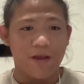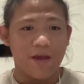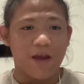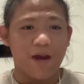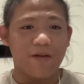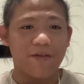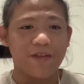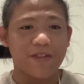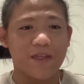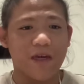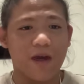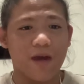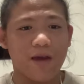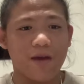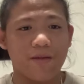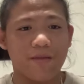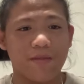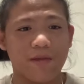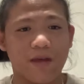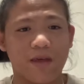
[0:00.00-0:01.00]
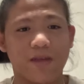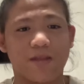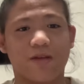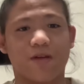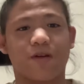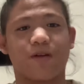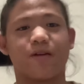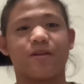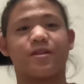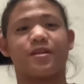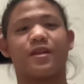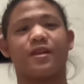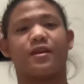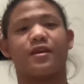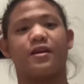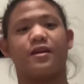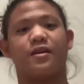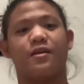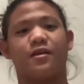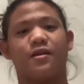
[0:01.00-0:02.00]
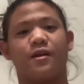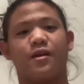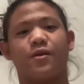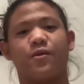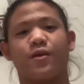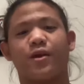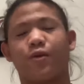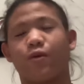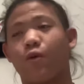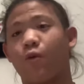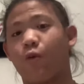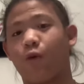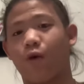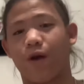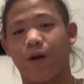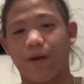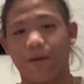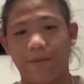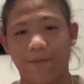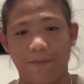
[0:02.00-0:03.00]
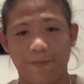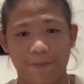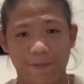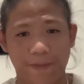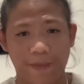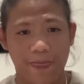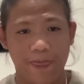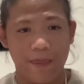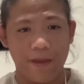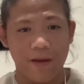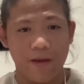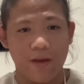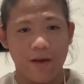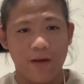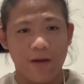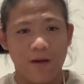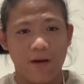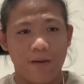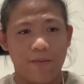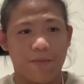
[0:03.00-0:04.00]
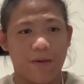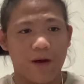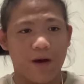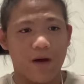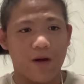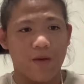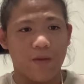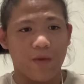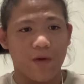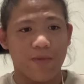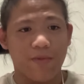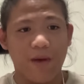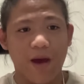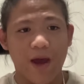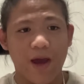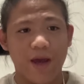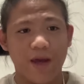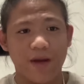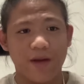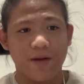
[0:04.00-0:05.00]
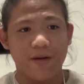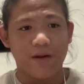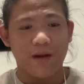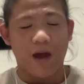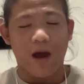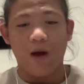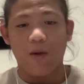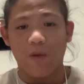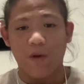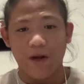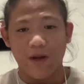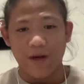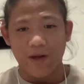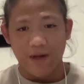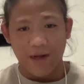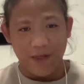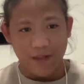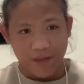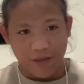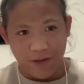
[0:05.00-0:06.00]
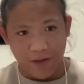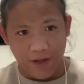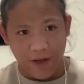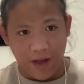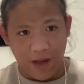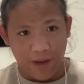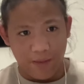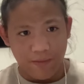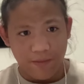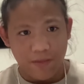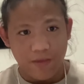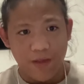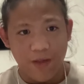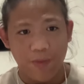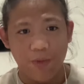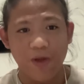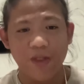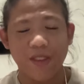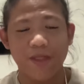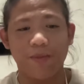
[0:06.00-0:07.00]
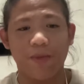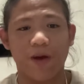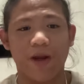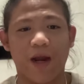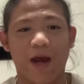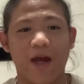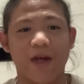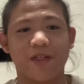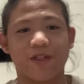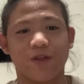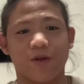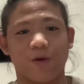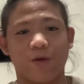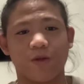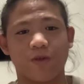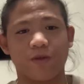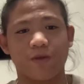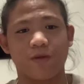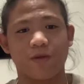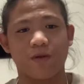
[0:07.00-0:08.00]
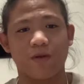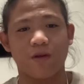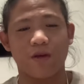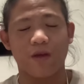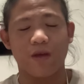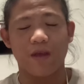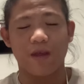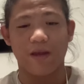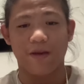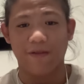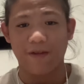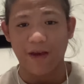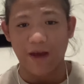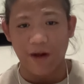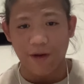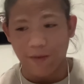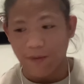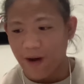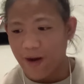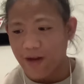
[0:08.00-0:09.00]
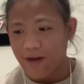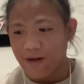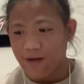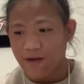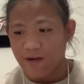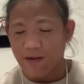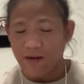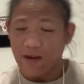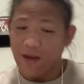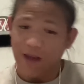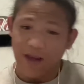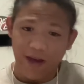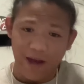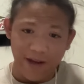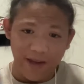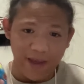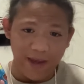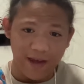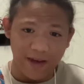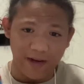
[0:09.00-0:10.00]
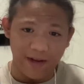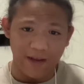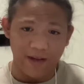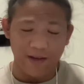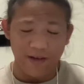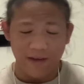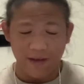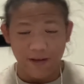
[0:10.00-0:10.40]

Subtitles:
Every time he turns the key, he would get a reward. But with mine, I wanted insert name to press the button I chose. If he got it right, he got candy.